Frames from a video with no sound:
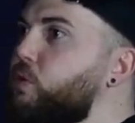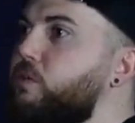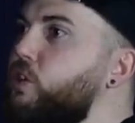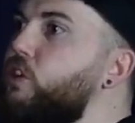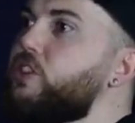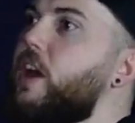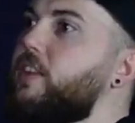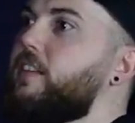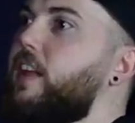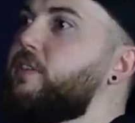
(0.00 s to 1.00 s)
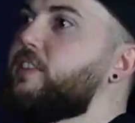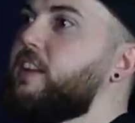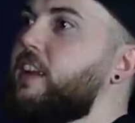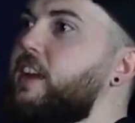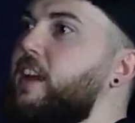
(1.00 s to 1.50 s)
We've just started
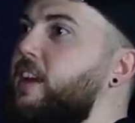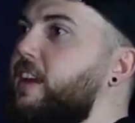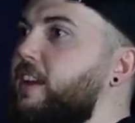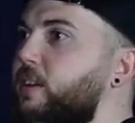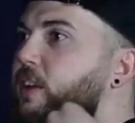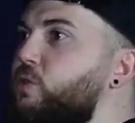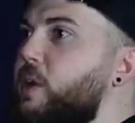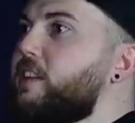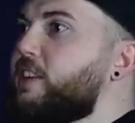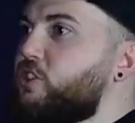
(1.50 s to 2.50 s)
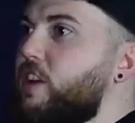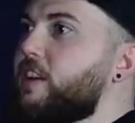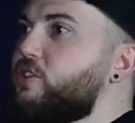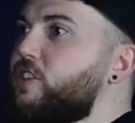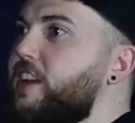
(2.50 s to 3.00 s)
lifting. He's wearing the
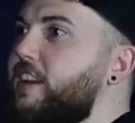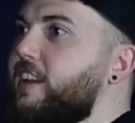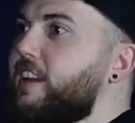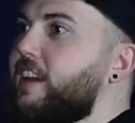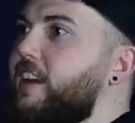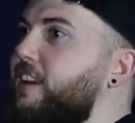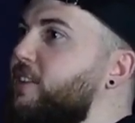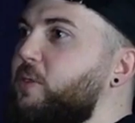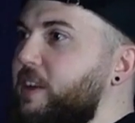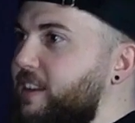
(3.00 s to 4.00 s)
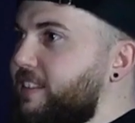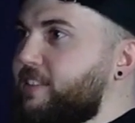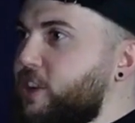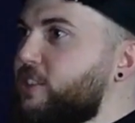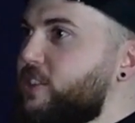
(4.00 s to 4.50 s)
stringers, right? And you know what?
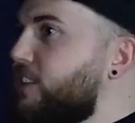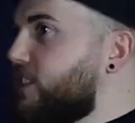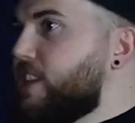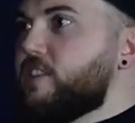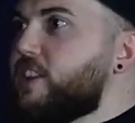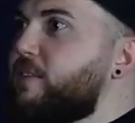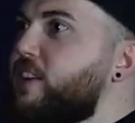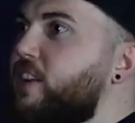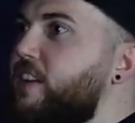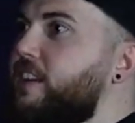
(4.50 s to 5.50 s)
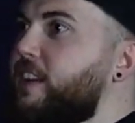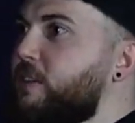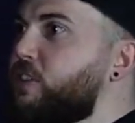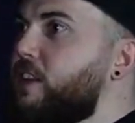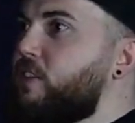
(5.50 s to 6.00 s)
Jigger's like stares at every cunt, and he
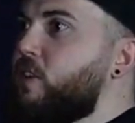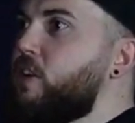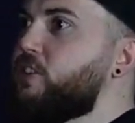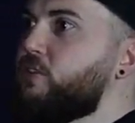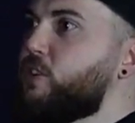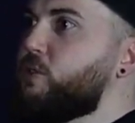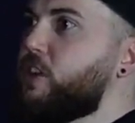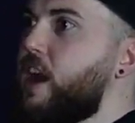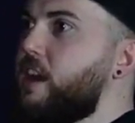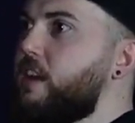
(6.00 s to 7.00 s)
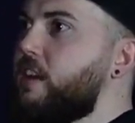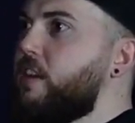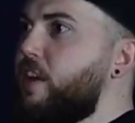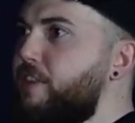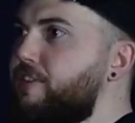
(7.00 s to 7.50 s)
was staring at Ross, and Ross was like, ah,
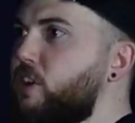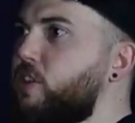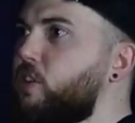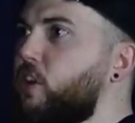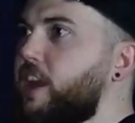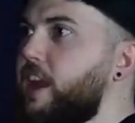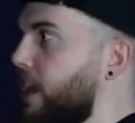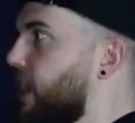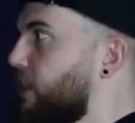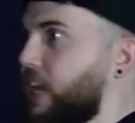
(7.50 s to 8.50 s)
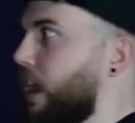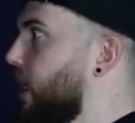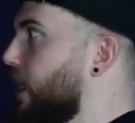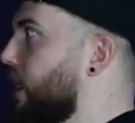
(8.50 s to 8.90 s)
"The fuck you looking at?" And I was like.